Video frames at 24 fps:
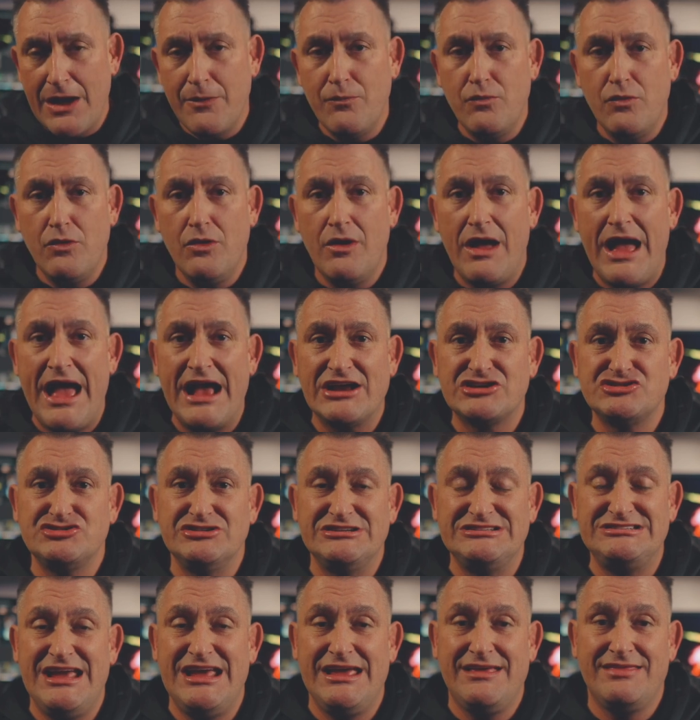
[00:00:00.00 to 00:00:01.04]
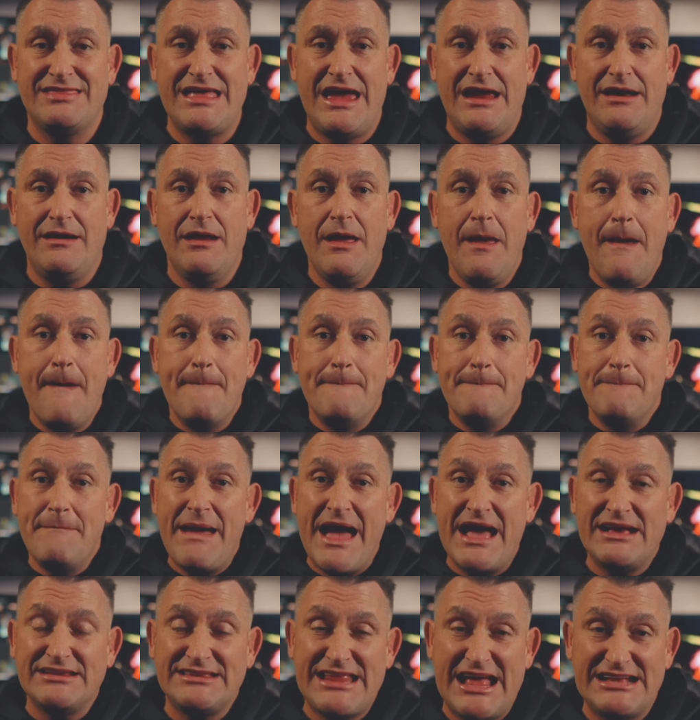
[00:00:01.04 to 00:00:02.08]
I will actually take that,
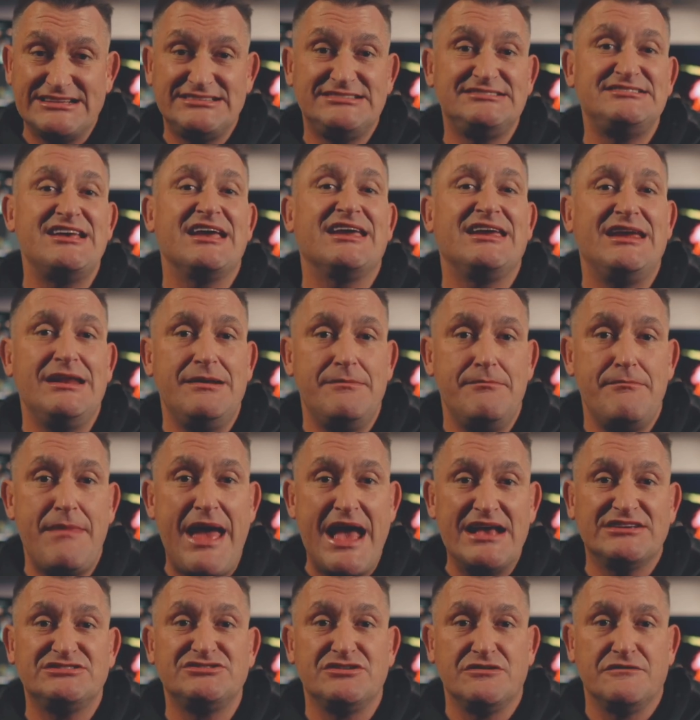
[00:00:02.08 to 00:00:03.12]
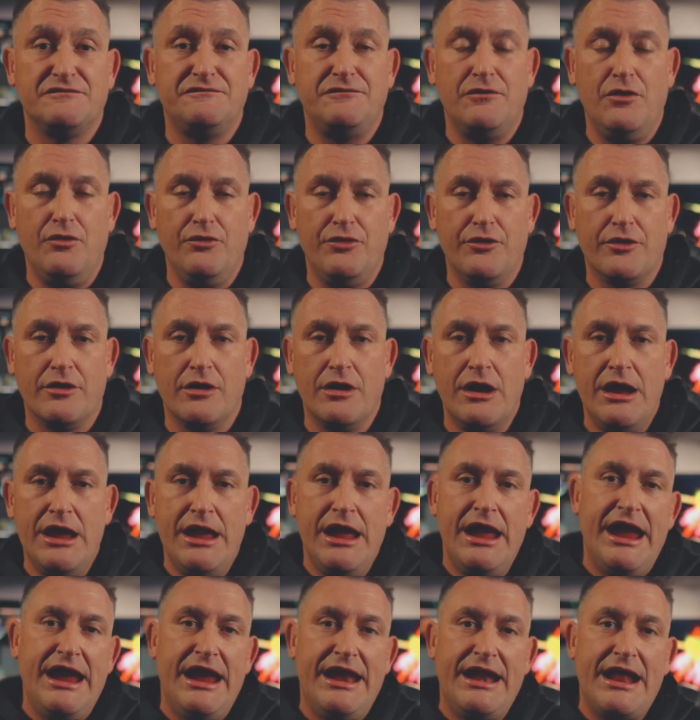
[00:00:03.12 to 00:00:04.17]
ma that second master folder,
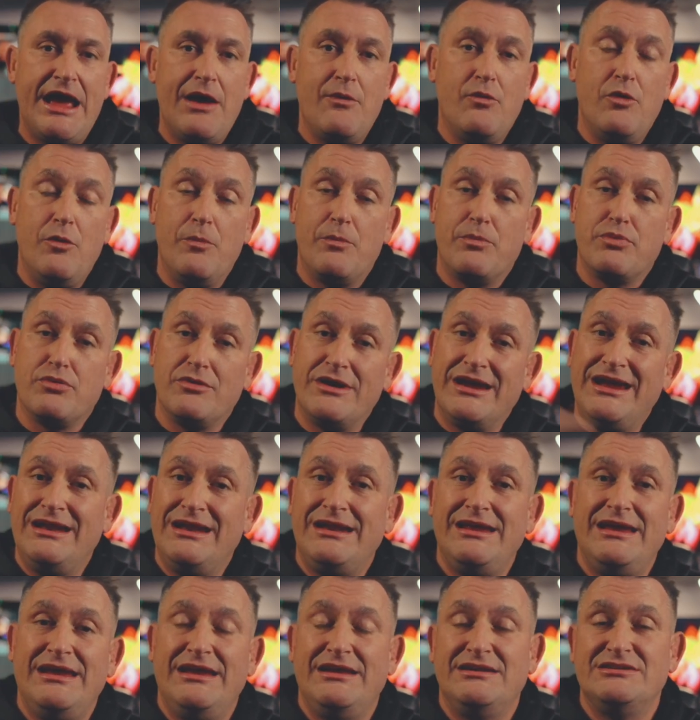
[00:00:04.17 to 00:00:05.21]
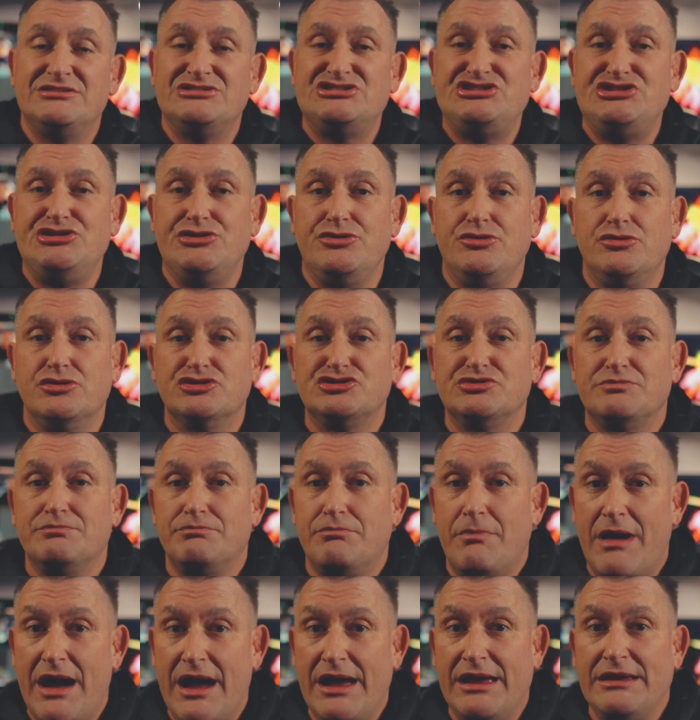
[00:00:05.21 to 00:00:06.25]
and I will bring it into
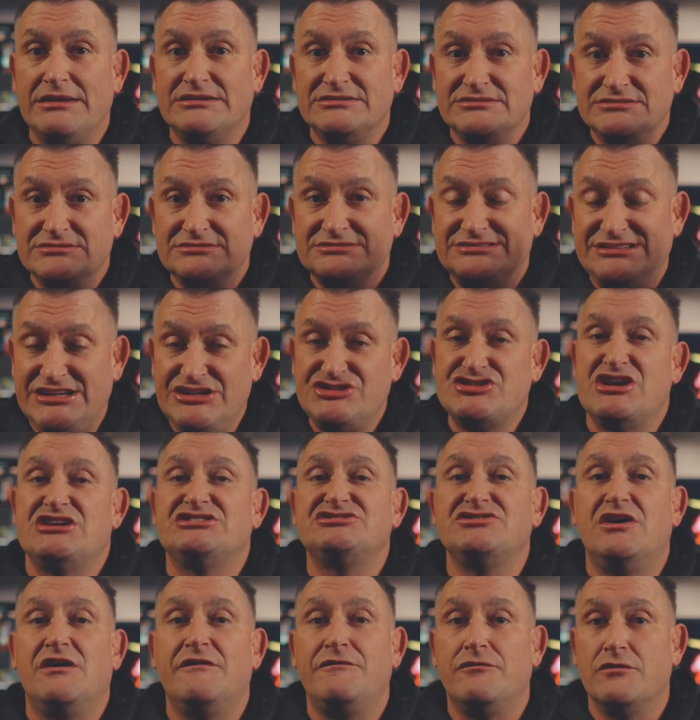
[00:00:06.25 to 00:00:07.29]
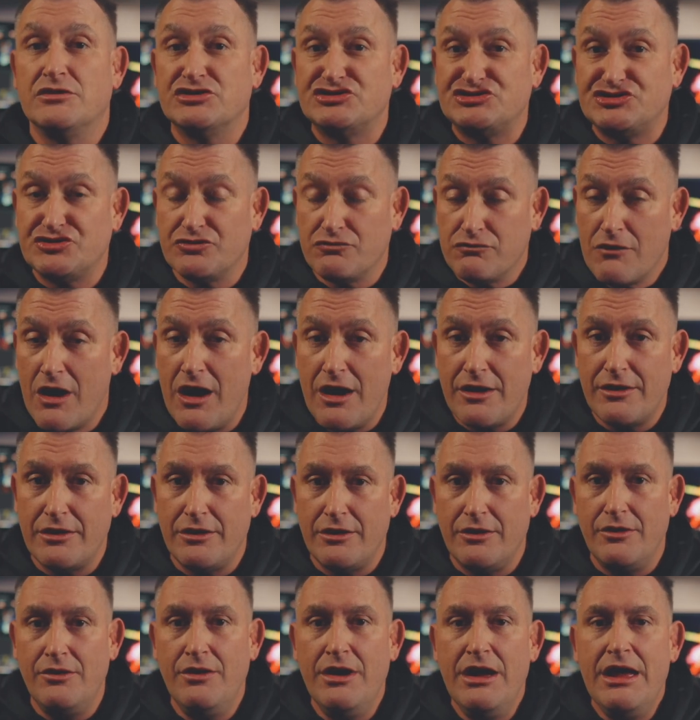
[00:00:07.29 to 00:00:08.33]
my D J software,
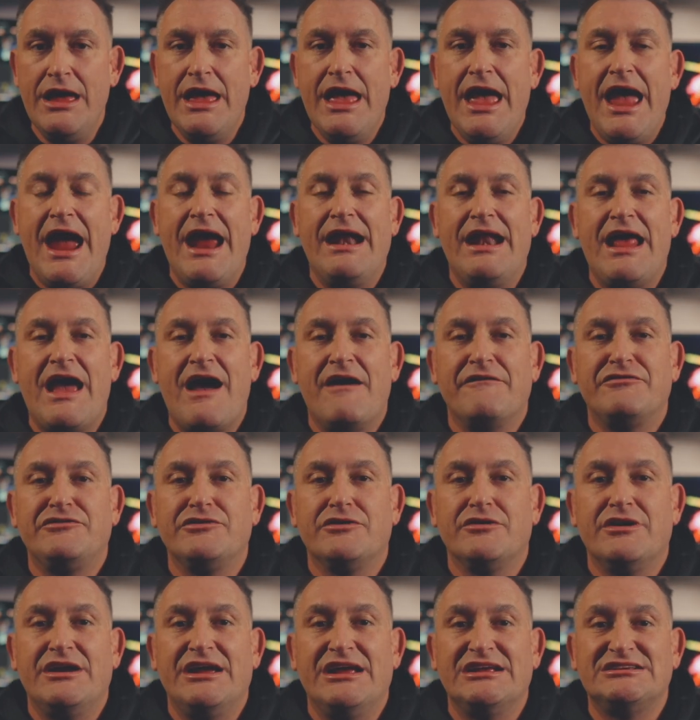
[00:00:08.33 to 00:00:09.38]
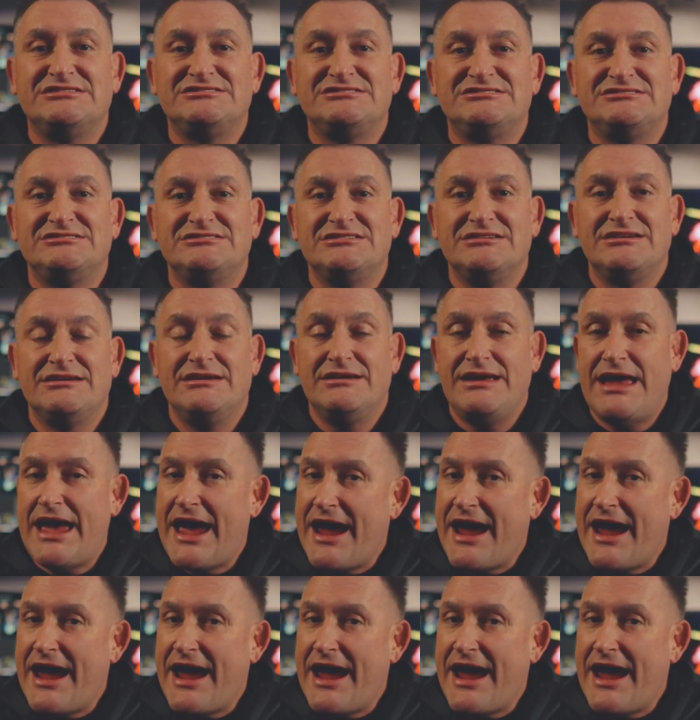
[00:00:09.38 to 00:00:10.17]
Serato, and after it's